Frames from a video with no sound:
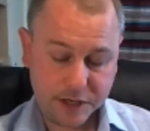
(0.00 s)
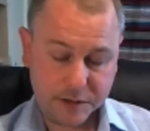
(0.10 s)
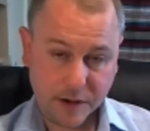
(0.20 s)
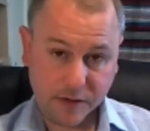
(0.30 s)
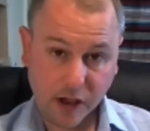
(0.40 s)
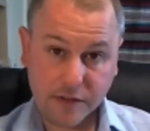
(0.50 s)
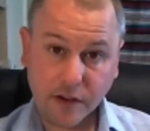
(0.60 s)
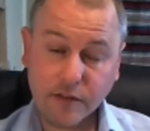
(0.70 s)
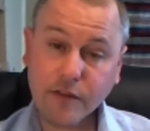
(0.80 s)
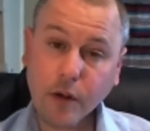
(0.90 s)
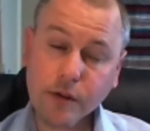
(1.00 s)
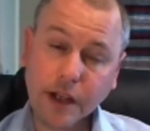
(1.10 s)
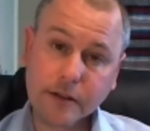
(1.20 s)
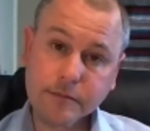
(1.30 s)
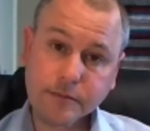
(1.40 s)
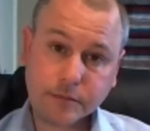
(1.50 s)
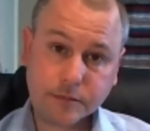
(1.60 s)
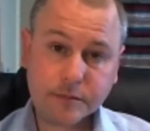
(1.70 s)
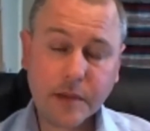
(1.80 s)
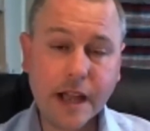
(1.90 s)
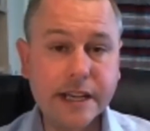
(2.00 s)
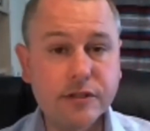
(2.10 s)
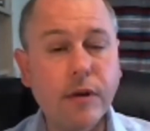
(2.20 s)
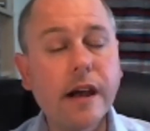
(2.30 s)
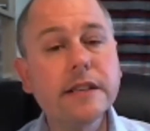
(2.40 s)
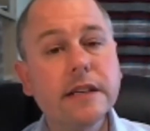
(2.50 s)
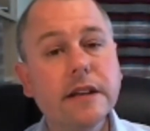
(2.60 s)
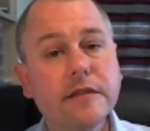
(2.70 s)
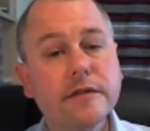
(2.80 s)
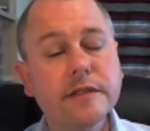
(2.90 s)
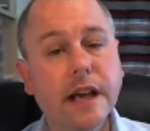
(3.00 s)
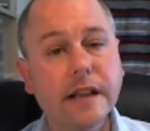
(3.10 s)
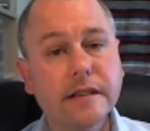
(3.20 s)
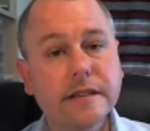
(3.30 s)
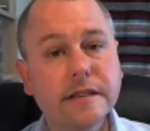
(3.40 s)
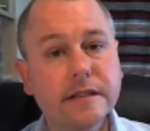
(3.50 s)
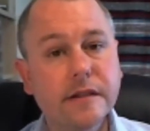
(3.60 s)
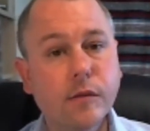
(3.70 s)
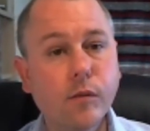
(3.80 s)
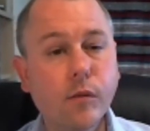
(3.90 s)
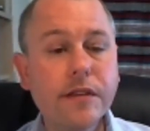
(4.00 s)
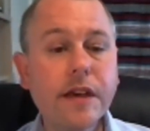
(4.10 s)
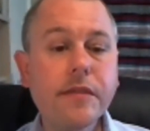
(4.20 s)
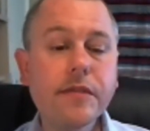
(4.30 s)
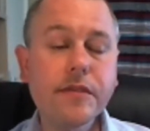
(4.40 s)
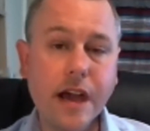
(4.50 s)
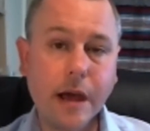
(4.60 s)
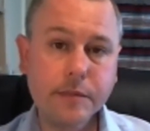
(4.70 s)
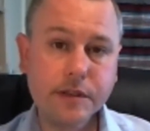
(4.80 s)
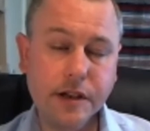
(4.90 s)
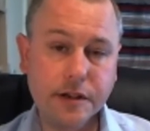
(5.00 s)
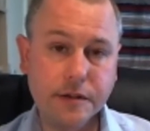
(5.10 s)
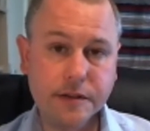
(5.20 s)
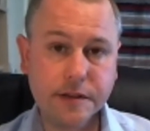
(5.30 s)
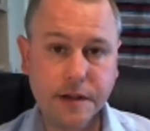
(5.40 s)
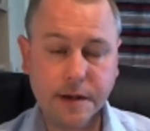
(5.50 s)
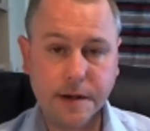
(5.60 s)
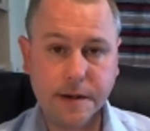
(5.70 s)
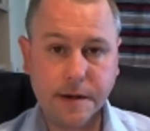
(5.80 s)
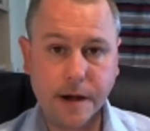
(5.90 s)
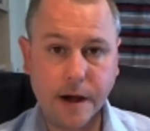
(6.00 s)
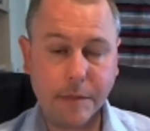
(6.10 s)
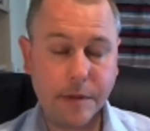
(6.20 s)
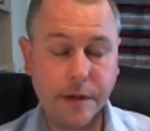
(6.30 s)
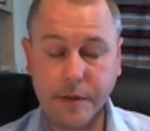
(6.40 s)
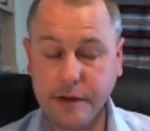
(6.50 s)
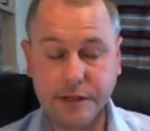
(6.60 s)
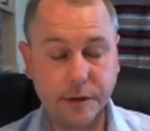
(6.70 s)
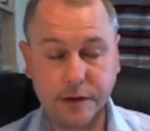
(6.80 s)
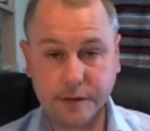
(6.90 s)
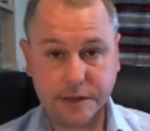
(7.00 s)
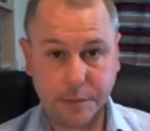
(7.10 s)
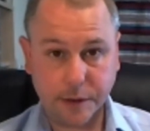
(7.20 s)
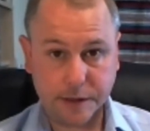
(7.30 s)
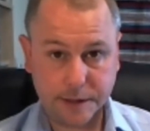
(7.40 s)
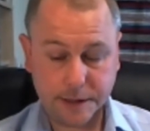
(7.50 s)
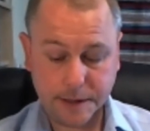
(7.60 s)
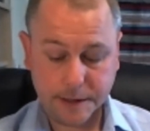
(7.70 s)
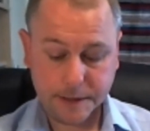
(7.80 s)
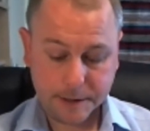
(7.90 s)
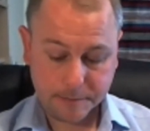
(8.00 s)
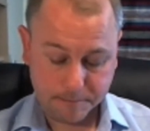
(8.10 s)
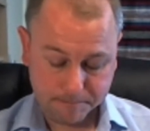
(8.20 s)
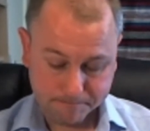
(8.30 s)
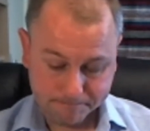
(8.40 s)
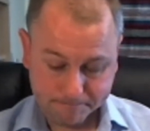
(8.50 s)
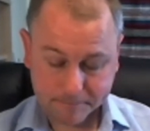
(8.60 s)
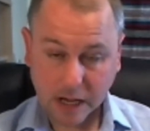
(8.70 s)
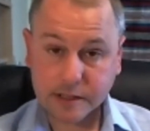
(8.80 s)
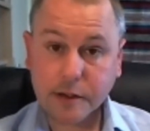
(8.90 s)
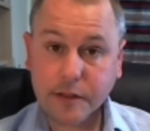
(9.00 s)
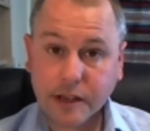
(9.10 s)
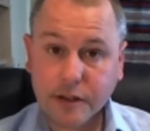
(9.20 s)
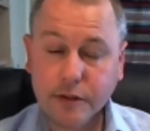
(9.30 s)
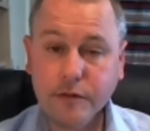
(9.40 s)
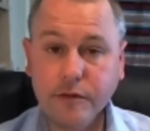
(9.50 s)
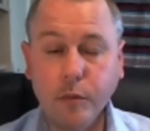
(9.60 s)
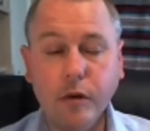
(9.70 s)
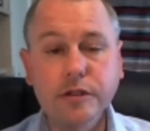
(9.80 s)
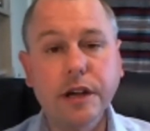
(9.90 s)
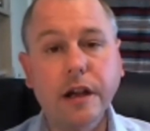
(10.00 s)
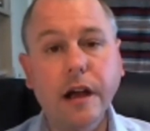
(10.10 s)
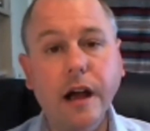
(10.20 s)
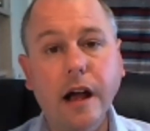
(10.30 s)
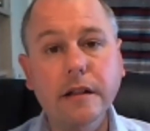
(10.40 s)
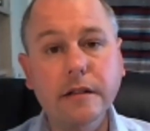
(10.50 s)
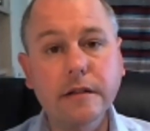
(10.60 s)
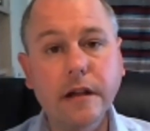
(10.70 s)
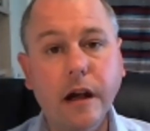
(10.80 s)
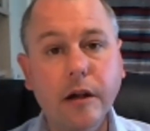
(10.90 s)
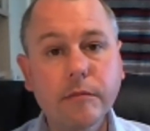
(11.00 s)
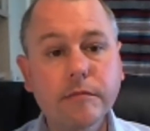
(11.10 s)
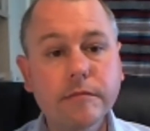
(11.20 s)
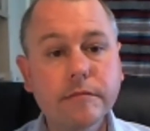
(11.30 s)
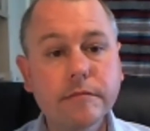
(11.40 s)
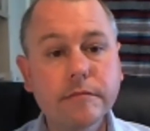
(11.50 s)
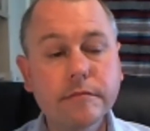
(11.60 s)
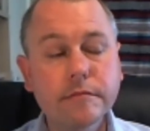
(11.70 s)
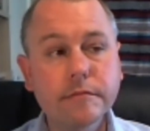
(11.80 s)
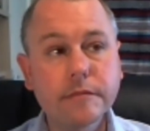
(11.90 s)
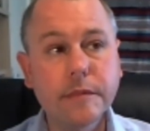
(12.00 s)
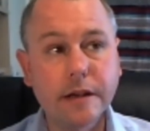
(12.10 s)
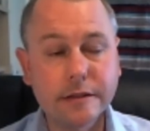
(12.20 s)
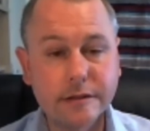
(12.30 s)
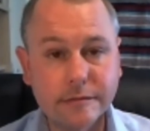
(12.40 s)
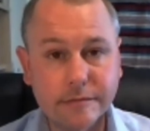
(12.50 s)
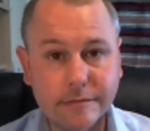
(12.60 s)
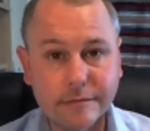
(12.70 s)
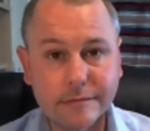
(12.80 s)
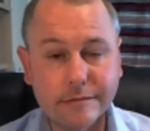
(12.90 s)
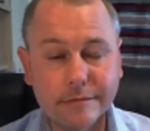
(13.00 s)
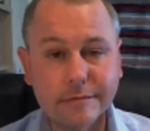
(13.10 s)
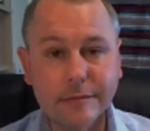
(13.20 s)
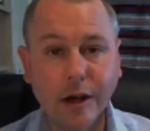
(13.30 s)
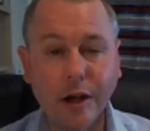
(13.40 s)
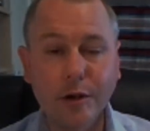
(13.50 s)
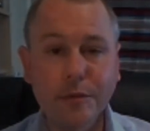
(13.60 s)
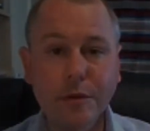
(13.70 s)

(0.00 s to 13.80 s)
of life unfolding in its relative sense within the absolute, and that the two are not separate. So thank you for watching, and yes, I